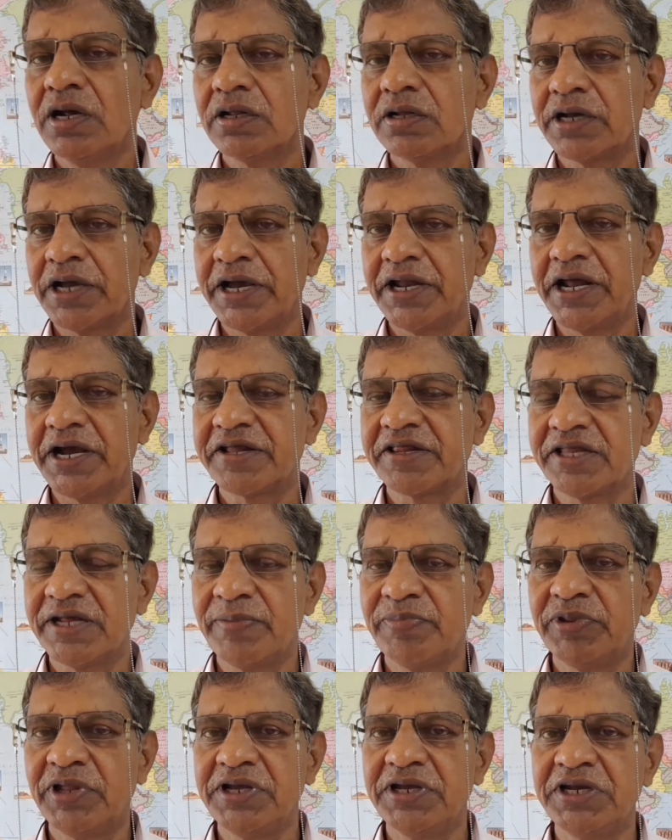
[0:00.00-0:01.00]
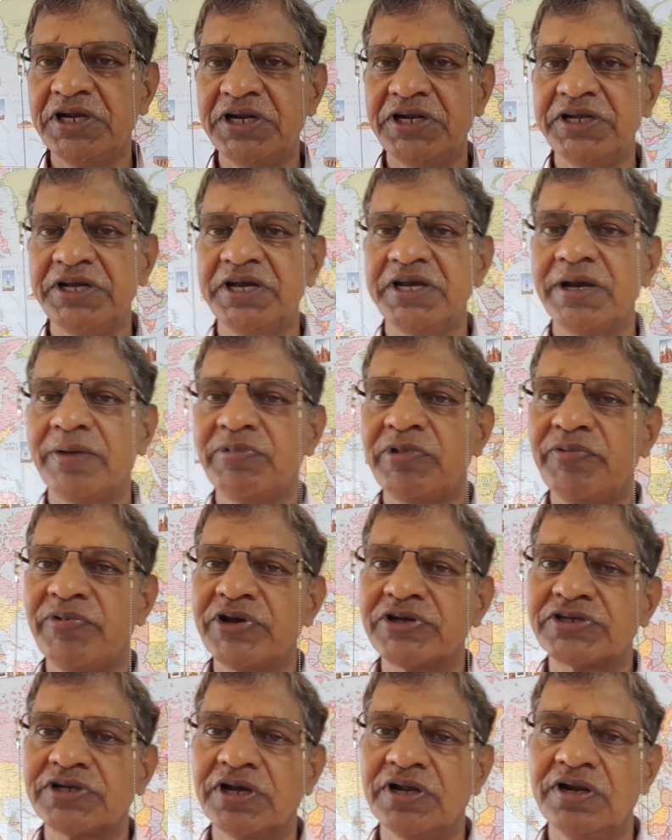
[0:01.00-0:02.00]
can accept the ETA of the
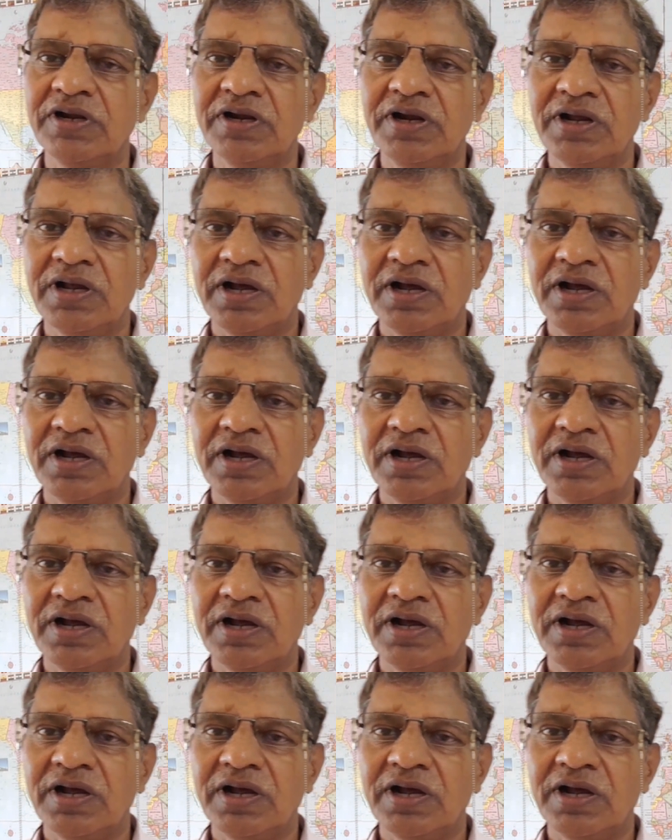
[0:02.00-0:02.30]
vessel